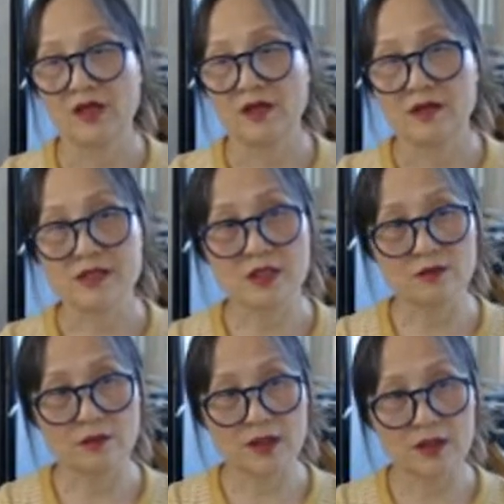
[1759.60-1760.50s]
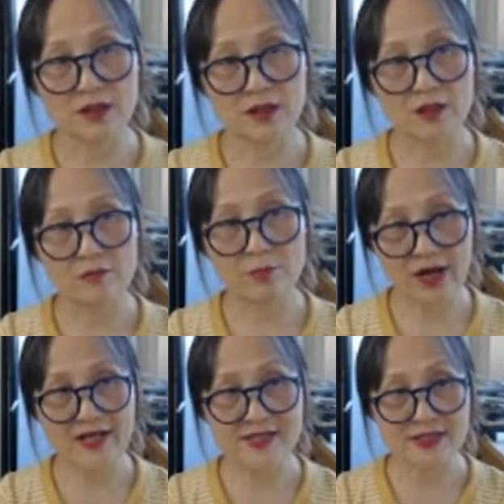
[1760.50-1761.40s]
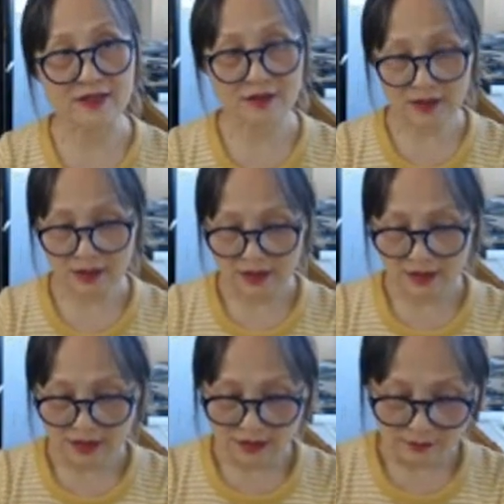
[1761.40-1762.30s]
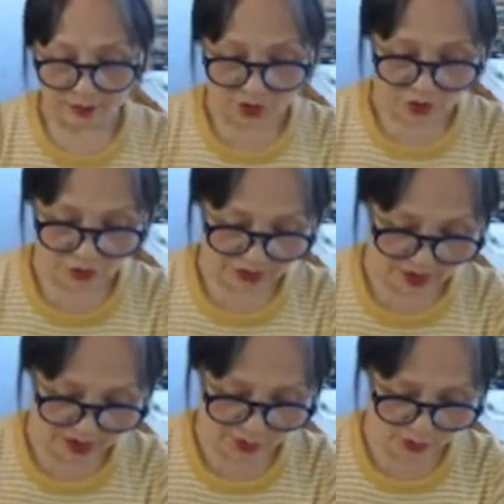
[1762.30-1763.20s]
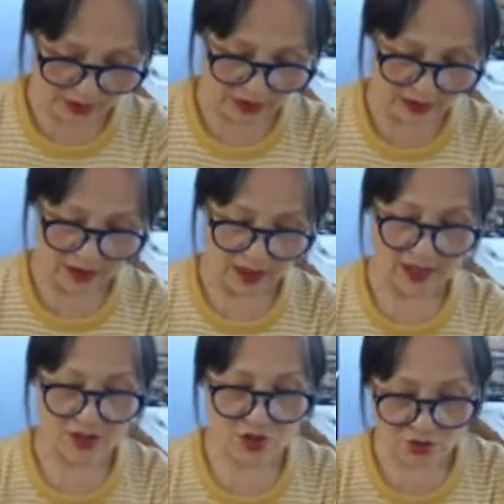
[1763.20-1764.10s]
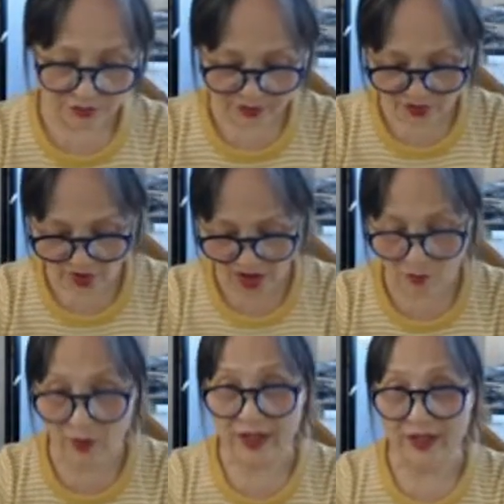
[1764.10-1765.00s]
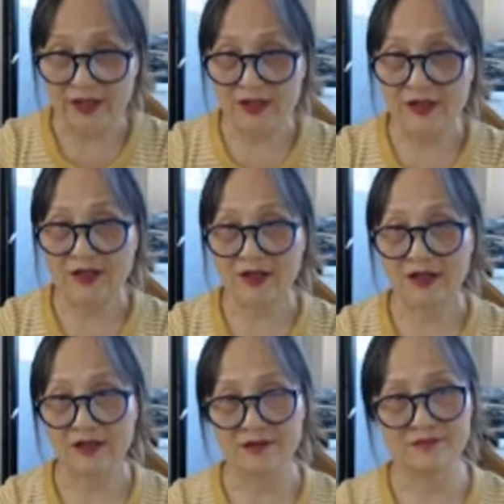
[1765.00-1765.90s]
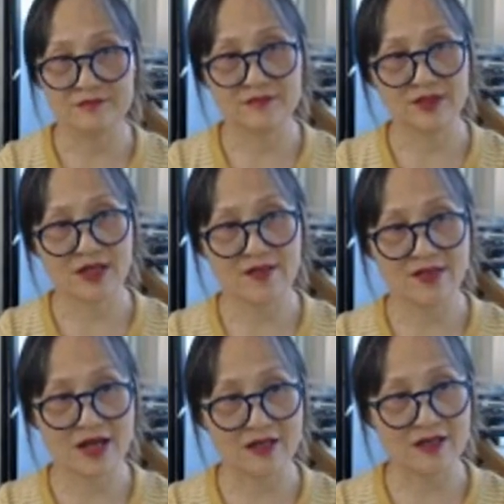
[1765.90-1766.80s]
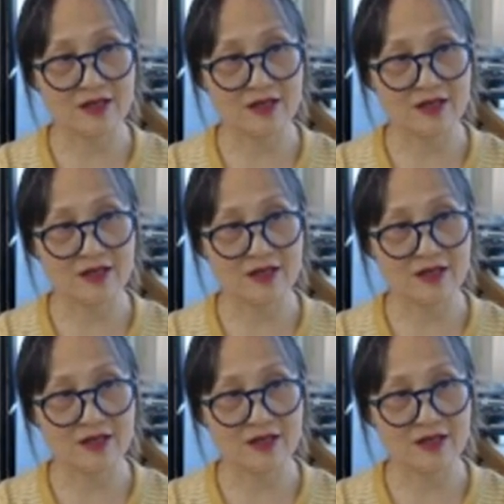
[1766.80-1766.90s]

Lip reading: So pressing to this way and to that way, and like